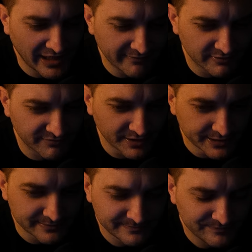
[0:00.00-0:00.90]
to have a
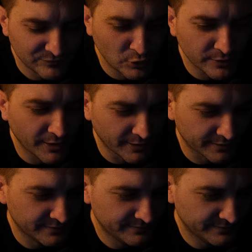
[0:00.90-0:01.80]
fight. Good
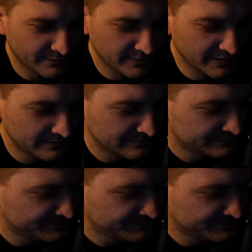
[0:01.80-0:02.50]
luck, okay?